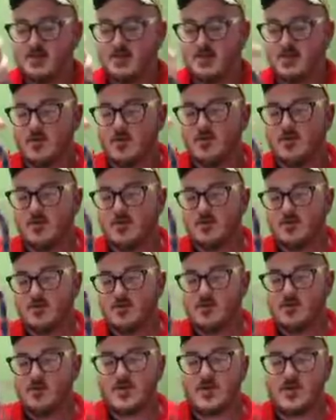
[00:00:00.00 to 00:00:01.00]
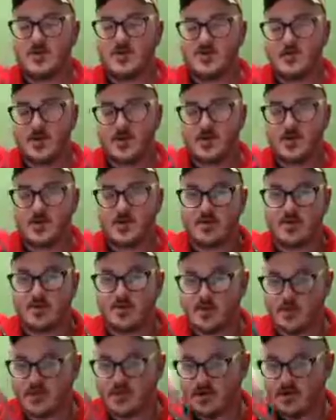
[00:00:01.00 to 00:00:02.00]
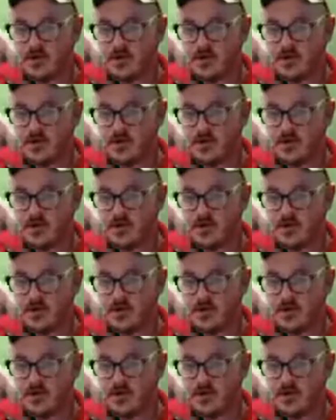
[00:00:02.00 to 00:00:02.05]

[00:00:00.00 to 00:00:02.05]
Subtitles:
rope that we talked about earlier.